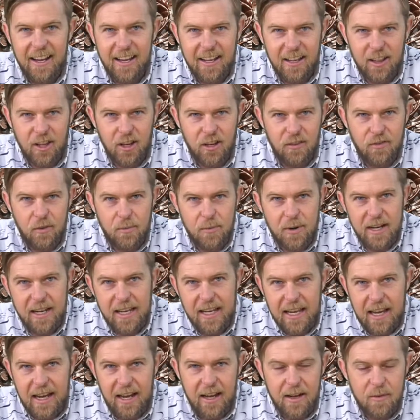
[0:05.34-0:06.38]
Hello
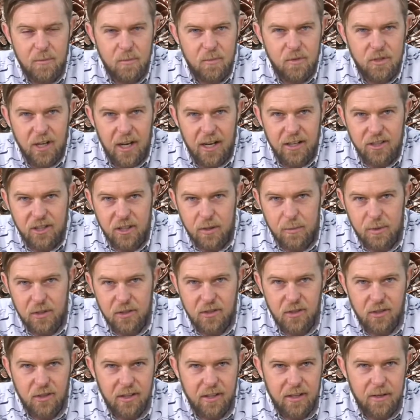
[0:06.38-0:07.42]
everybody, I'm Josh
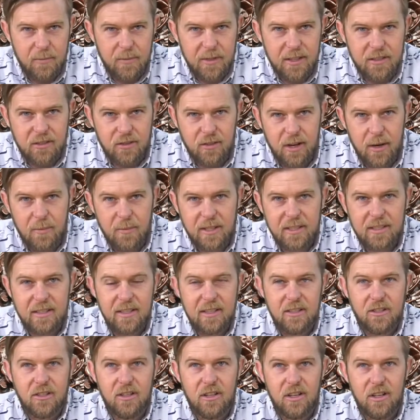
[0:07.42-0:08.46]
Ebersole and I'm the ceramics
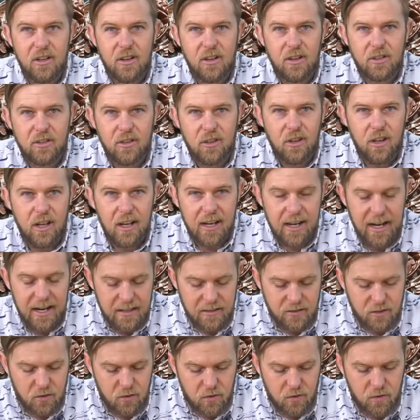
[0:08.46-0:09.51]
teacher here at Turlock High
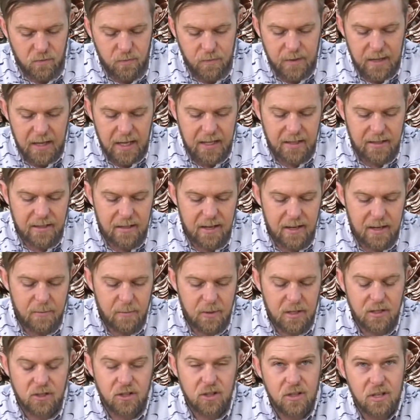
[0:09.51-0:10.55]
School, and today I'm
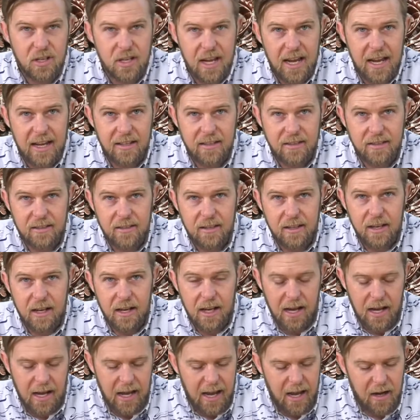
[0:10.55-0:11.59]
going to show you guys
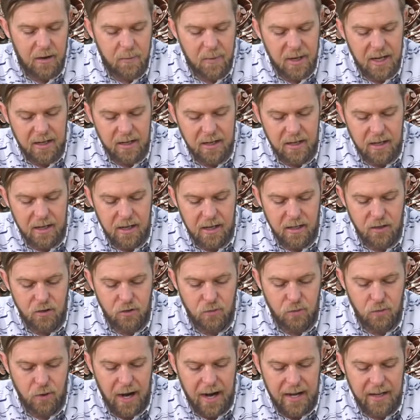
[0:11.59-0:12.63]
how to make a
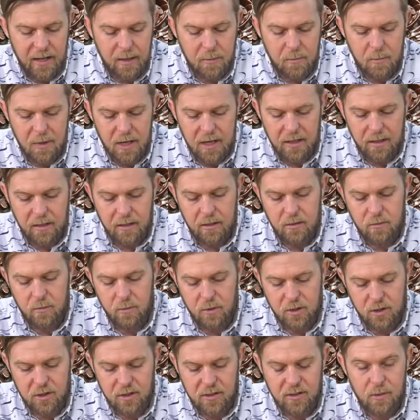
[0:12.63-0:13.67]
dragon mug,
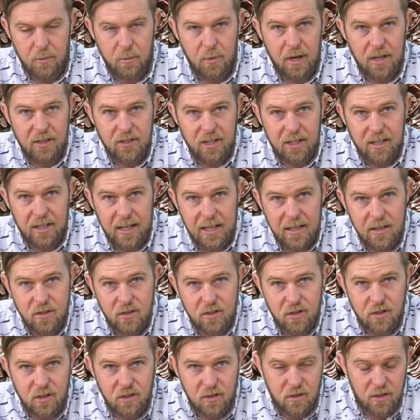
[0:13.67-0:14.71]
which is a project I
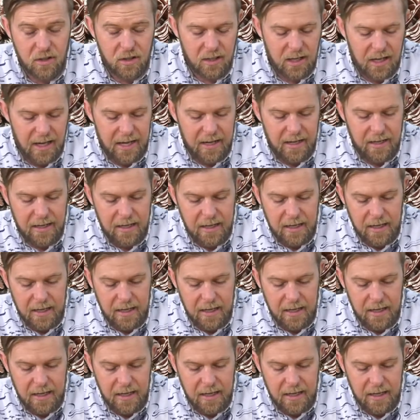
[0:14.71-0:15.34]
used to do a lot.